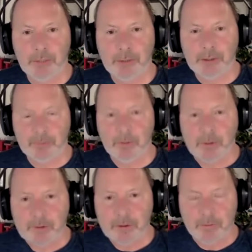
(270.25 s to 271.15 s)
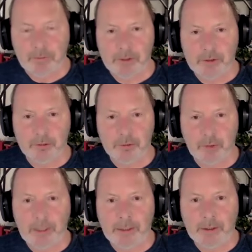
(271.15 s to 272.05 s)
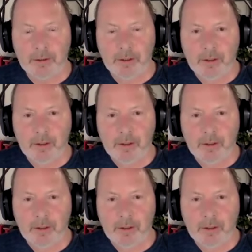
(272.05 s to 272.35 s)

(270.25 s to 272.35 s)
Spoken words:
Like it was the functional training,